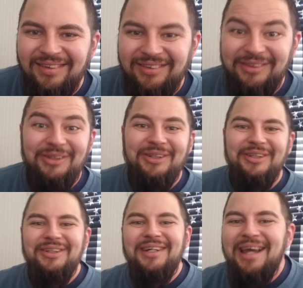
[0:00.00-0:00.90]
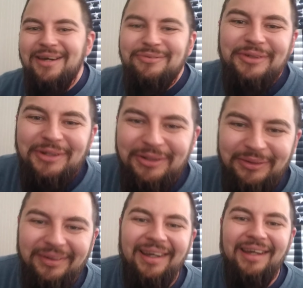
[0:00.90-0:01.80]
Good
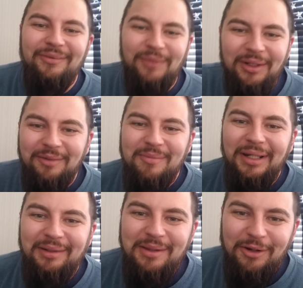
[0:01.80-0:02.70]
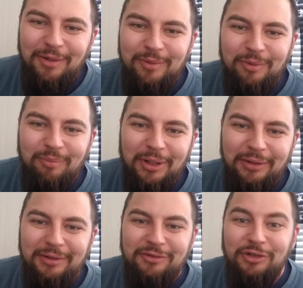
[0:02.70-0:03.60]
afternoon, and welcome back to the Urban
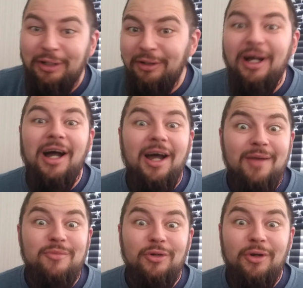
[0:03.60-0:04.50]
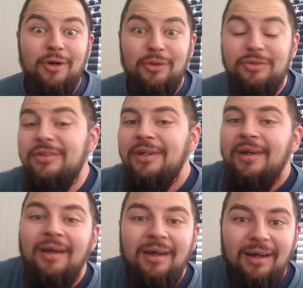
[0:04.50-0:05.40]
Preparedness Channel. I'm your host,
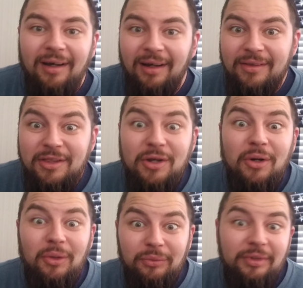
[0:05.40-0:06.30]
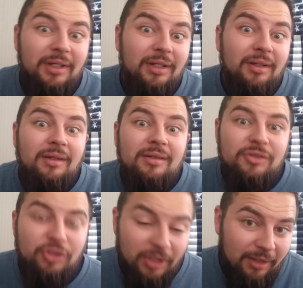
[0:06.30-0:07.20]
the only
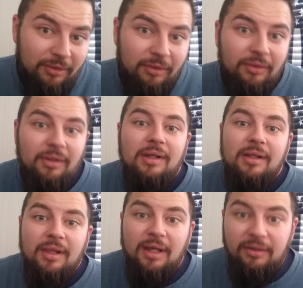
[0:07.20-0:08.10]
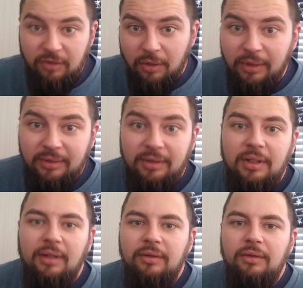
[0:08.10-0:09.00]
channel that's going to
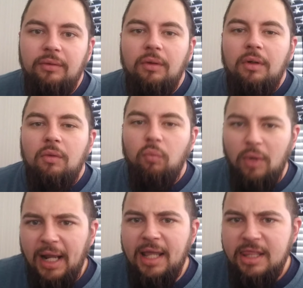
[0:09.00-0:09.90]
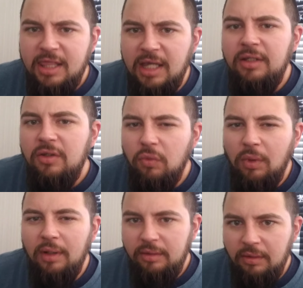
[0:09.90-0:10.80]
tell you what I think you
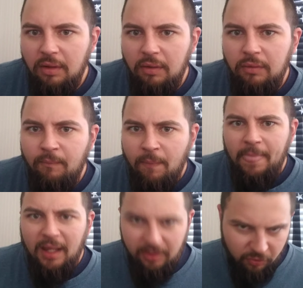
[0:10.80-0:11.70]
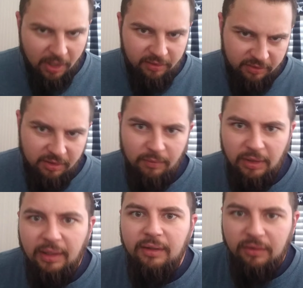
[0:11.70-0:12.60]
want to know and try to
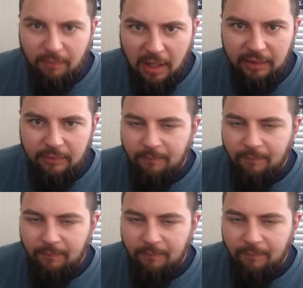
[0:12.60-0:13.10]
stimulate your mind.